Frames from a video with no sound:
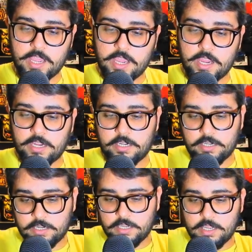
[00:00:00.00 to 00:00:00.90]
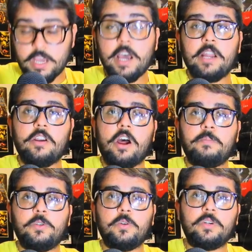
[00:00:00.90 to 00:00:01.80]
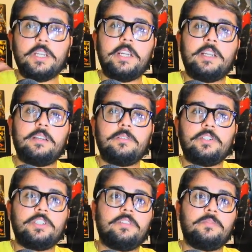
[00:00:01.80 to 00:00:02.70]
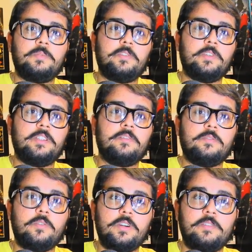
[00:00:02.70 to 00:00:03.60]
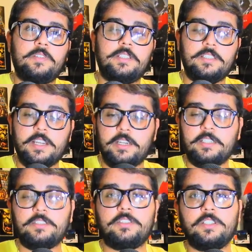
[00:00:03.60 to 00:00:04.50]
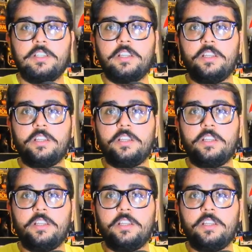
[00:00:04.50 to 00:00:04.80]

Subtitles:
and a knob to rotate and shift between the 4 different settings.